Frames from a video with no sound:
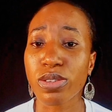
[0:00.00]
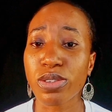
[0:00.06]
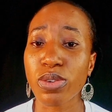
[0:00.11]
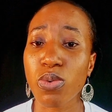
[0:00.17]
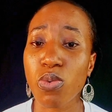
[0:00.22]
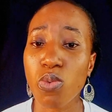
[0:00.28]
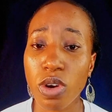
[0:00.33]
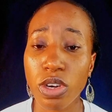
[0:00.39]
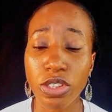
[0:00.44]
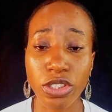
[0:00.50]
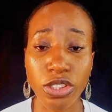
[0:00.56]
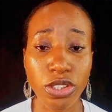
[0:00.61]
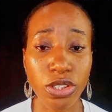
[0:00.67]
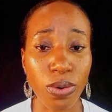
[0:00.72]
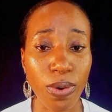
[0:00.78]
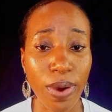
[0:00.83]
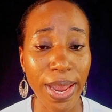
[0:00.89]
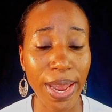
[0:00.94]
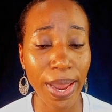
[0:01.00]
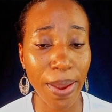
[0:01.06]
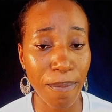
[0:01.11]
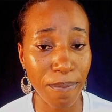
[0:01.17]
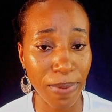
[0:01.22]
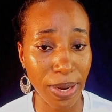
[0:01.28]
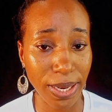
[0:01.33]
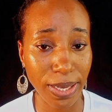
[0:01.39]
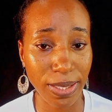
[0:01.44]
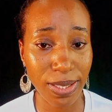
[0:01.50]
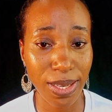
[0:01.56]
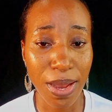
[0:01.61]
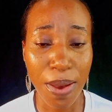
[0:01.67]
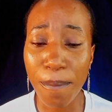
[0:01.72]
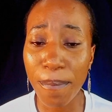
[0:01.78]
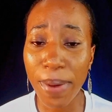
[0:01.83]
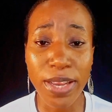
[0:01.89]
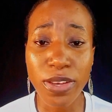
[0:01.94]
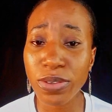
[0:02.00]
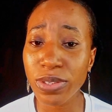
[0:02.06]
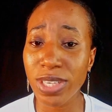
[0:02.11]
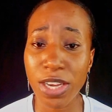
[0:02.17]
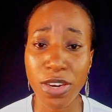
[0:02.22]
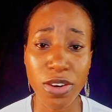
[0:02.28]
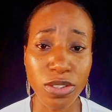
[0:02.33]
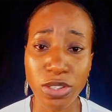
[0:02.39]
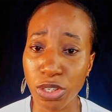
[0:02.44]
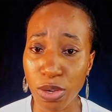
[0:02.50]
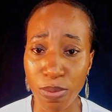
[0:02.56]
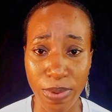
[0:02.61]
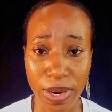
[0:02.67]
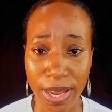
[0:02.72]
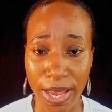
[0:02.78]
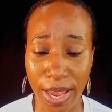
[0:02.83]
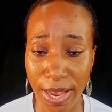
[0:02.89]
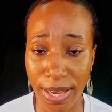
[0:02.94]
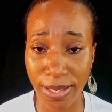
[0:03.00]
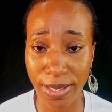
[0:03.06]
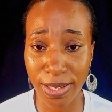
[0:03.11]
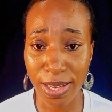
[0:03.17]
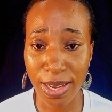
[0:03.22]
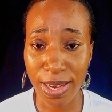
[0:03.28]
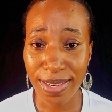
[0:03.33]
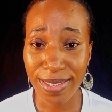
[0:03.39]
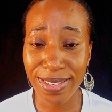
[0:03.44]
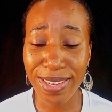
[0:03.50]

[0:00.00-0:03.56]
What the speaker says: to wash your hair blends, mind you, they are not human hairs.